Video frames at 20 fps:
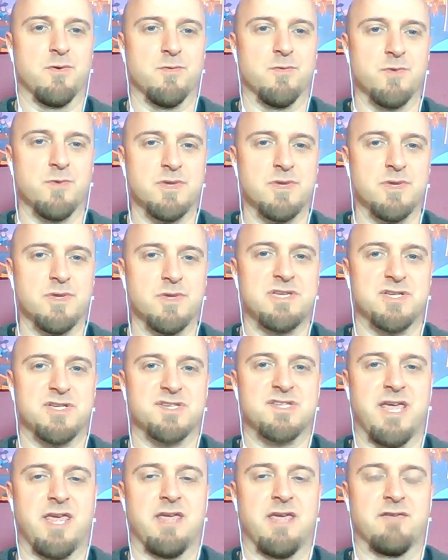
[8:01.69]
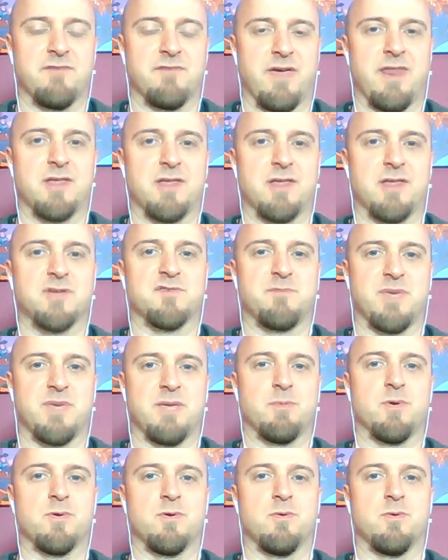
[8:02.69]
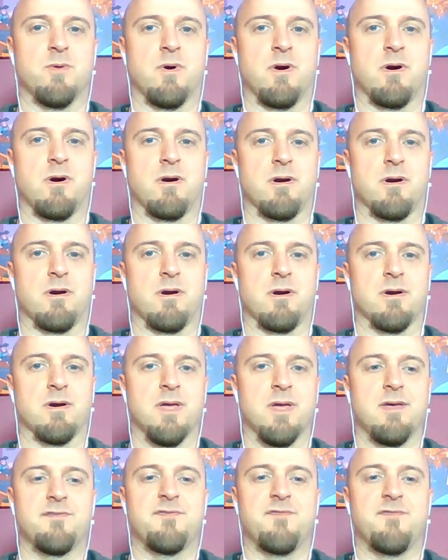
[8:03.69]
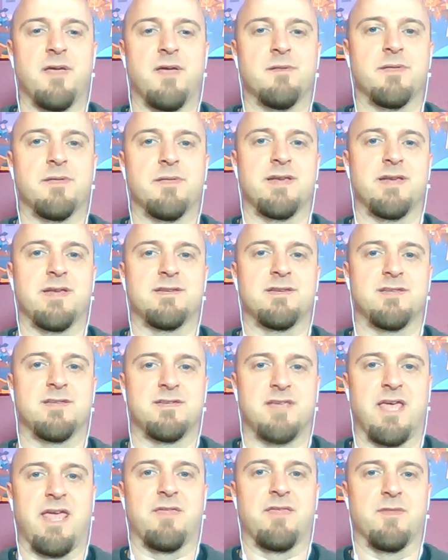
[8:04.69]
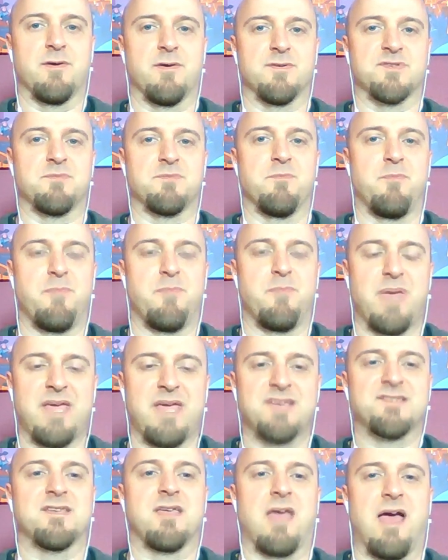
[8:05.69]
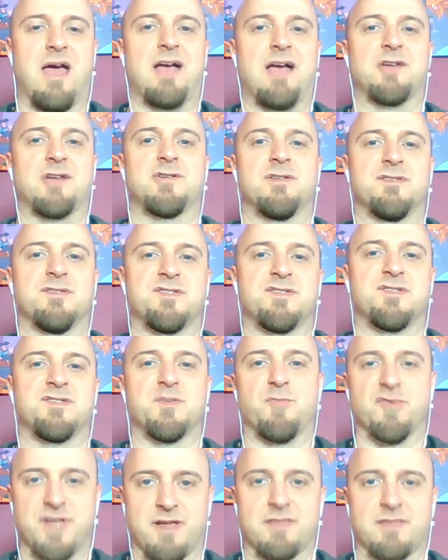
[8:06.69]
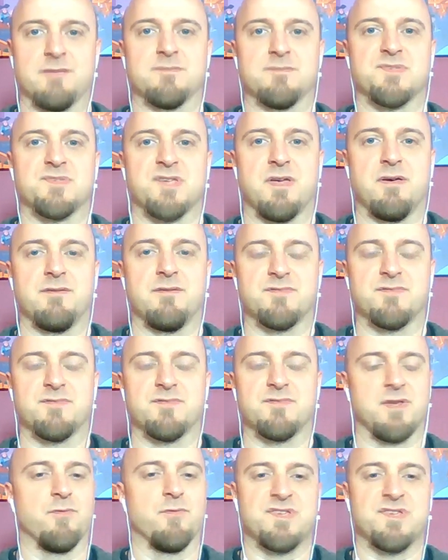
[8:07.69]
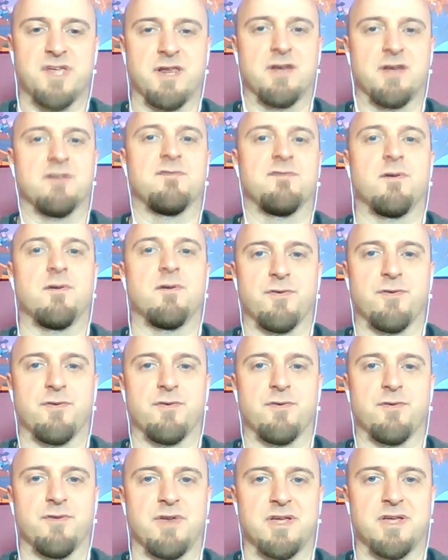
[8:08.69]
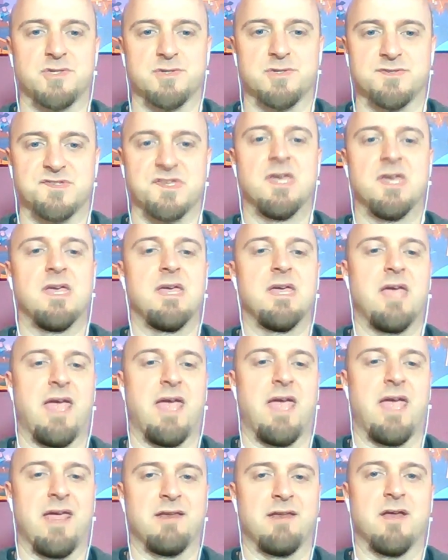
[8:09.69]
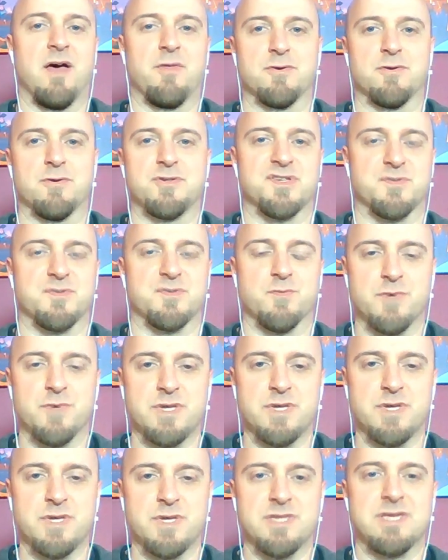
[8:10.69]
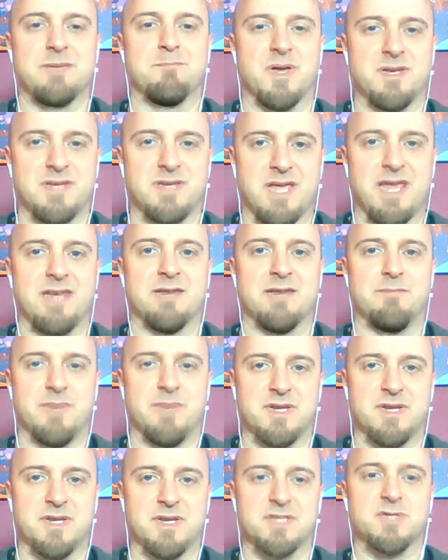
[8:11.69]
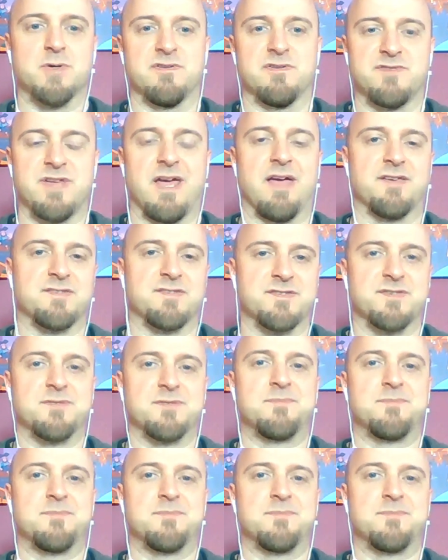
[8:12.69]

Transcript: They're really just taking advantage of people who are failing to take those basic actions to protect themselves, you know, resetting default credentials and other just really mundane administrative tasks.